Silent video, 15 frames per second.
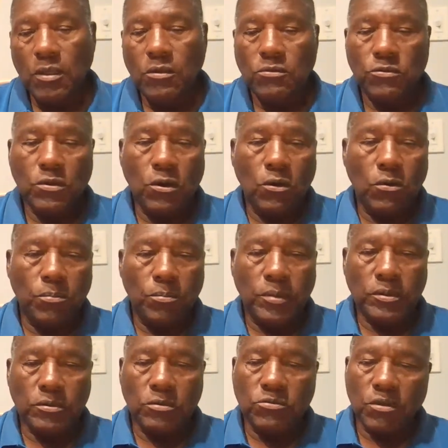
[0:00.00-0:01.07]
So,
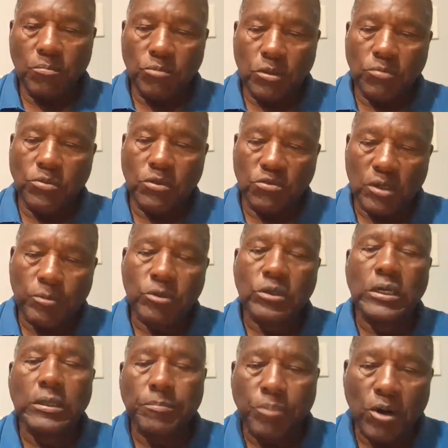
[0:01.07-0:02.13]
but the
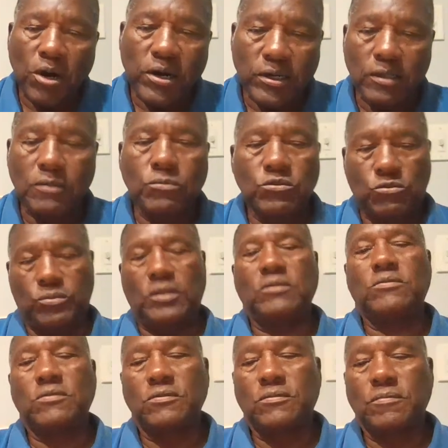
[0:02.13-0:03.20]
Democratic Party was
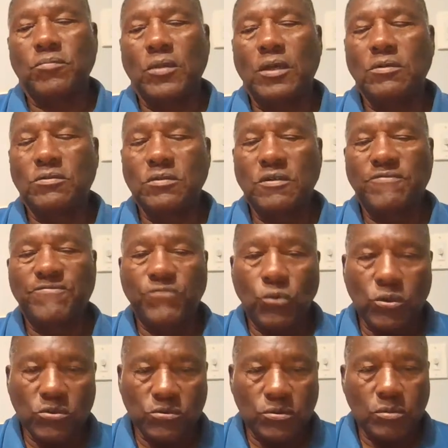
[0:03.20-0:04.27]
racist until
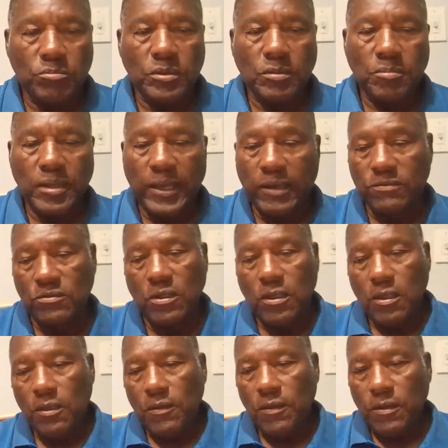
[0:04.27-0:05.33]
forced to admit Blacks,
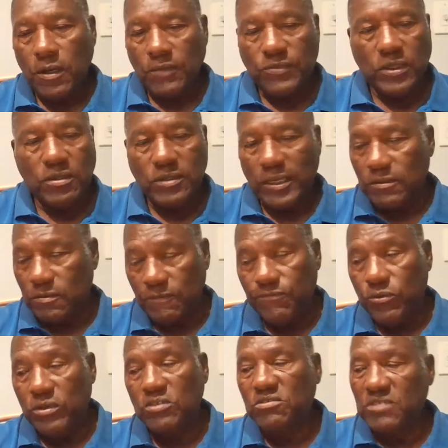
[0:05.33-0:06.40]
I think in
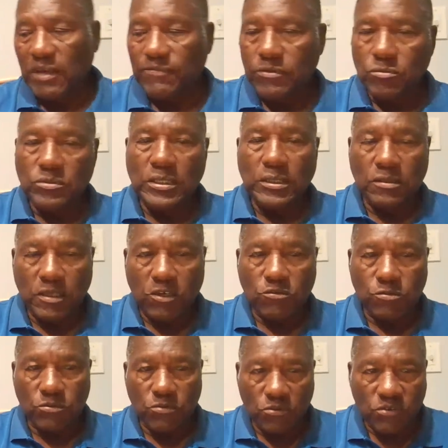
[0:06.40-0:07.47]
1947, when that
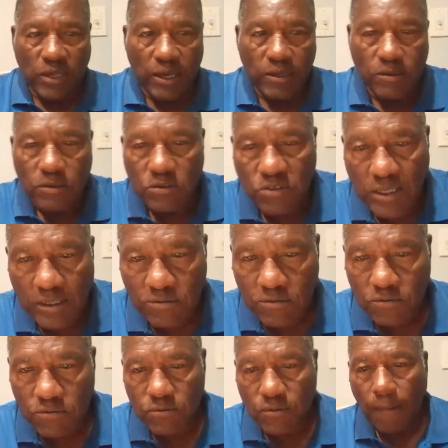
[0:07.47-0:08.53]
case was decided in
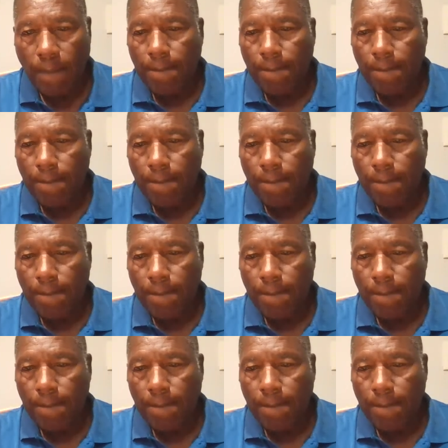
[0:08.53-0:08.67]
Texas.